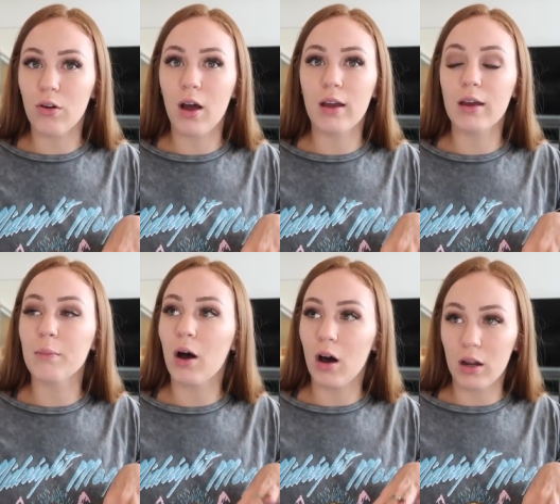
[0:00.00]
I
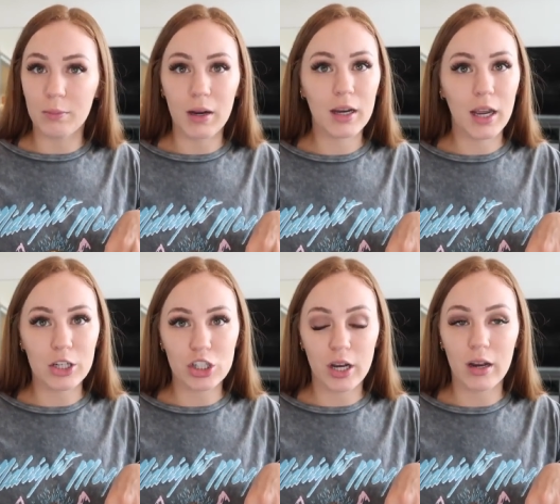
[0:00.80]
am on
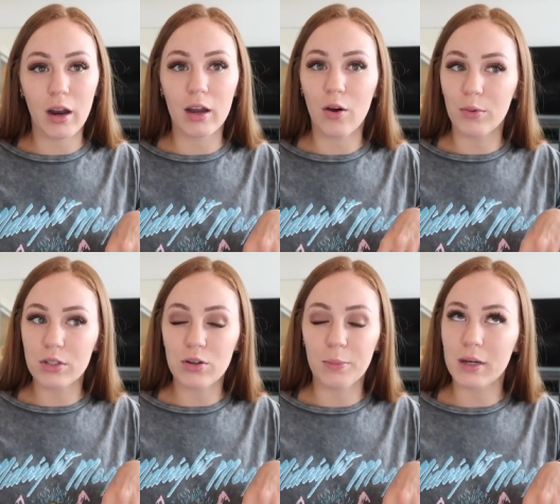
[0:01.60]
medication. I
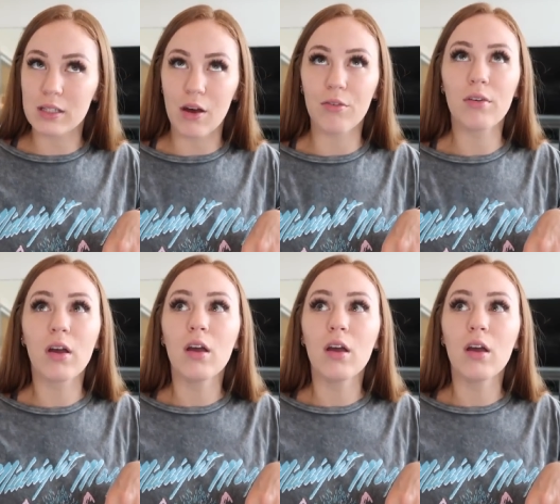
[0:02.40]
always told myself